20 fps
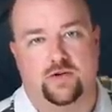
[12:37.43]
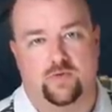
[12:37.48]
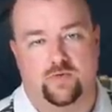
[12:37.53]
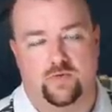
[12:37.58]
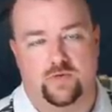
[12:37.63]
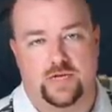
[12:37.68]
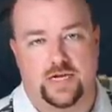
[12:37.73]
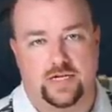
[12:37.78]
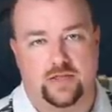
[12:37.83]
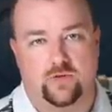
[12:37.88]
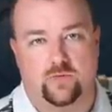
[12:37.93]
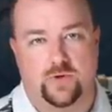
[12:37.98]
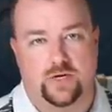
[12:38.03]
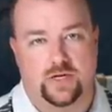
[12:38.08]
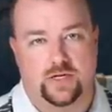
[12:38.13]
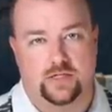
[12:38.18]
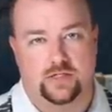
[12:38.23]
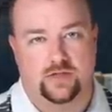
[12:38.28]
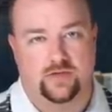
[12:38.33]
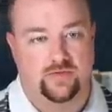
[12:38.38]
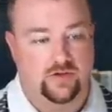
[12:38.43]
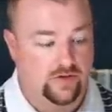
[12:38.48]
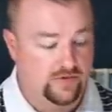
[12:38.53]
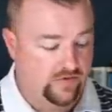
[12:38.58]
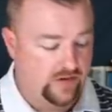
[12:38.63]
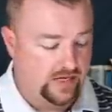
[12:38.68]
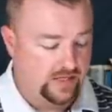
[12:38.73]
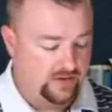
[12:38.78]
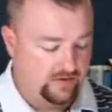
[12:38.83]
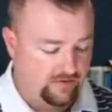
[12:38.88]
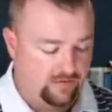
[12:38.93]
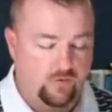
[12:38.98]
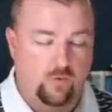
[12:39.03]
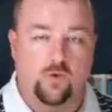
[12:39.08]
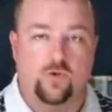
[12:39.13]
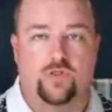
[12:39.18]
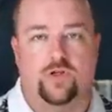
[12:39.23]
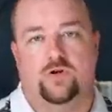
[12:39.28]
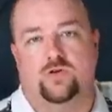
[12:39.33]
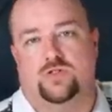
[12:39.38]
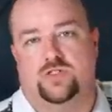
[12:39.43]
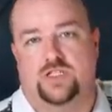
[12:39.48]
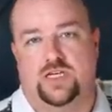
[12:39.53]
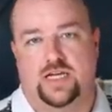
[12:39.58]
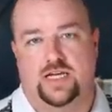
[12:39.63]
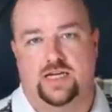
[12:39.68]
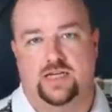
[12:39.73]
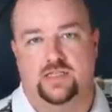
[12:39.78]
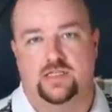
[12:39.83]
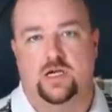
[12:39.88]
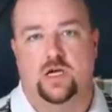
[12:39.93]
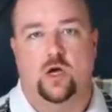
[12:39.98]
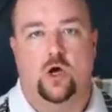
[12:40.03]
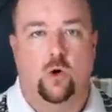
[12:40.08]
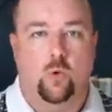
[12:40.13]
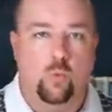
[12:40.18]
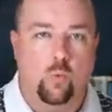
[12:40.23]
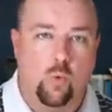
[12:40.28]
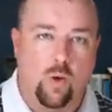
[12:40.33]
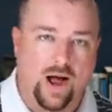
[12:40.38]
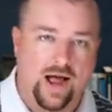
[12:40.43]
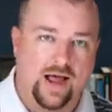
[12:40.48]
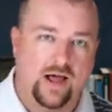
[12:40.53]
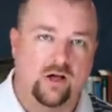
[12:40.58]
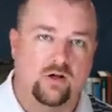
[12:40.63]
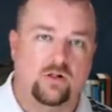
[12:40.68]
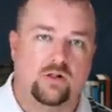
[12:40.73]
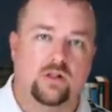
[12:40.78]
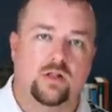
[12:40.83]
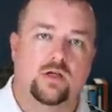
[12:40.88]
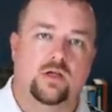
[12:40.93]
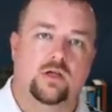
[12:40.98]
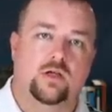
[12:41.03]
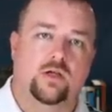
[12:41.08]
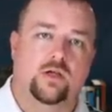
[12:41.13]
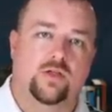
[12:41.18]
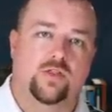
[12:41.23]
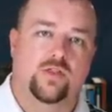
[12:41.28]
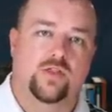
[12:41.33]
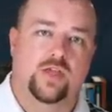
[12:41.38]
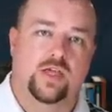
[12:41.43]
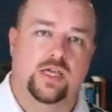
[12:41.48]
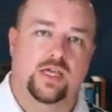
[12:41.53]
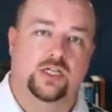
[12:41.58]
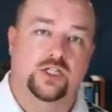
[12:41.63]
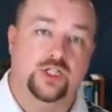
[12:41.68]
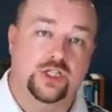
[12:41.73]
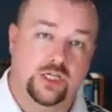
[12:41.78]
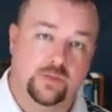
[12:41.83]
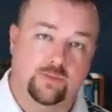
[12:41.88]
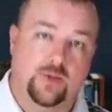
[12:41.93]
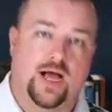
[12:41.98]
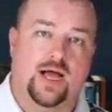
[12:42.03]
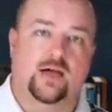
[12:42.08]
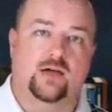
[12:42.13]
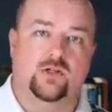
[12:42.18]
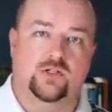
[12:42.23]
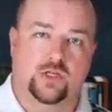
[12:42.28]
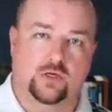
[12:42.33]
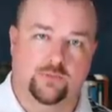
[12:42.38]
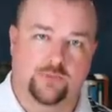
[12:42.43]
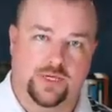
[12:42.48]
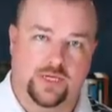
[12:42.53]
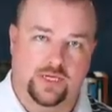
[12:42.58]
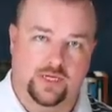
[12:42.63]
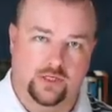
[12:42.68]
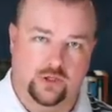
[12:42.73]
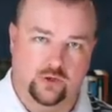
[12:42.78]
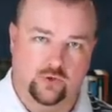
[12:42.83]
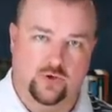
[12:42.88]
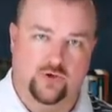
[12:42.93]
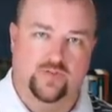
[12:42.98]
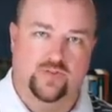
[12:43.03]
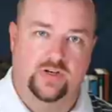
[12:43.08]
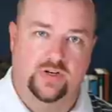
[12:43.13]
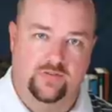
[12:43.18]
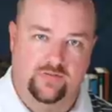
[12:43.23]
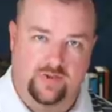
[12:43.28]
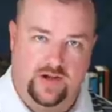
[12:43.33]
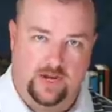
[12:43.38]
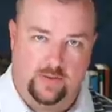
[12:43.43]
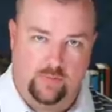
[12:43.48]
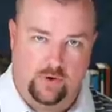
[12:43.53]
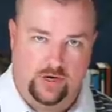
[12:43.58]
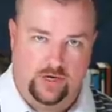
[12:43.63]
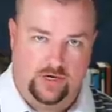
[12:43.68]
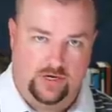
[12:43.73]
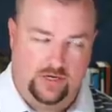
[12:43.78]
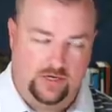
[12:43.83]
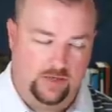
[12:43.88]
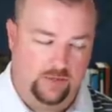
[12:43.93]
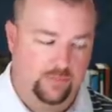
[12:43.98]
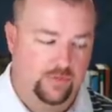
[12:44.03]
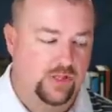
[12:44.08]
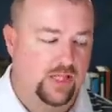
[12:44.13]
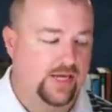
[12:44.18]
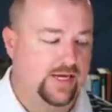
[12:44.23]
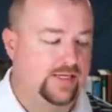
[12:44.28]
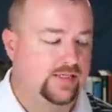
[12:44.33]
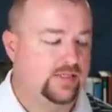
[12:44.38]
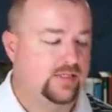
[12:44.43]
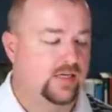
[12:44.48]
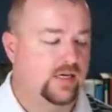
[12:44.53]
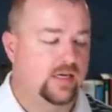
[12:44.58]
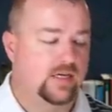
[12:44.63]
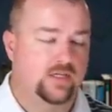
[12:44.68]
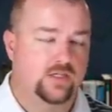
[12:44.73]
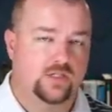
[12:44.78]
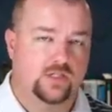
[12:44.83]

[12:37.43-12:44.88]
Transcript: take the readings of the device for those days while the sheet piles are being driven and vibrated into place